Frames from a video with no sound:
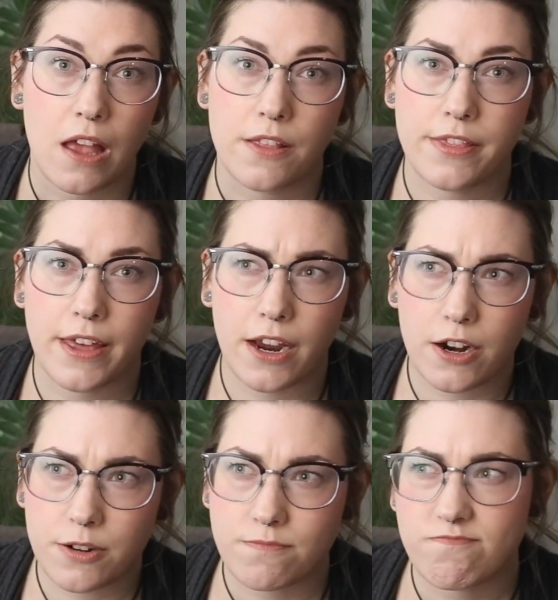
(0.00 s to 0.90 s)

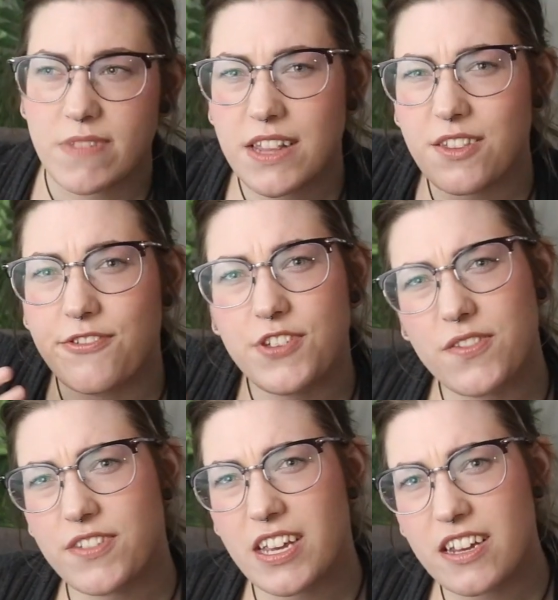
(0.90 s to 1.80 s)
They're in the
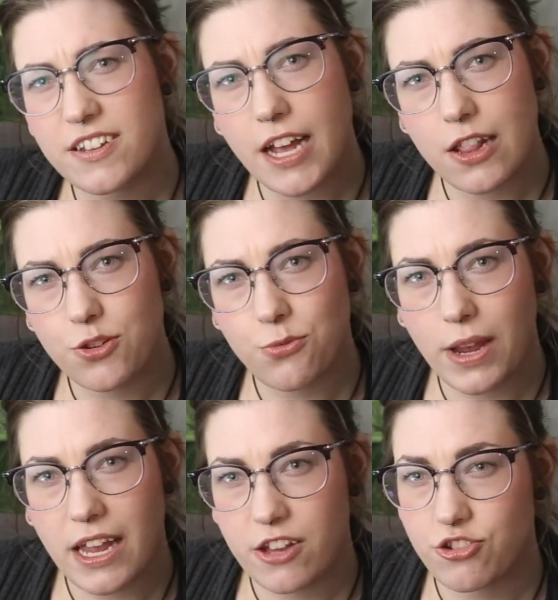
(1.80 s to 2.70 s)
$15
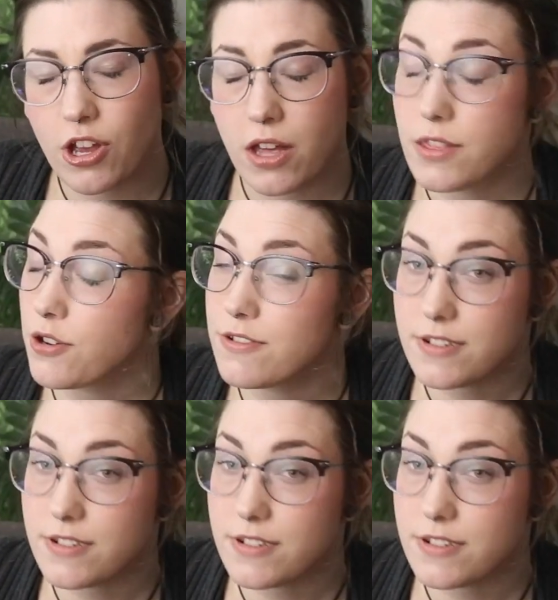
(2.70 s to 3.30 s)
range. They're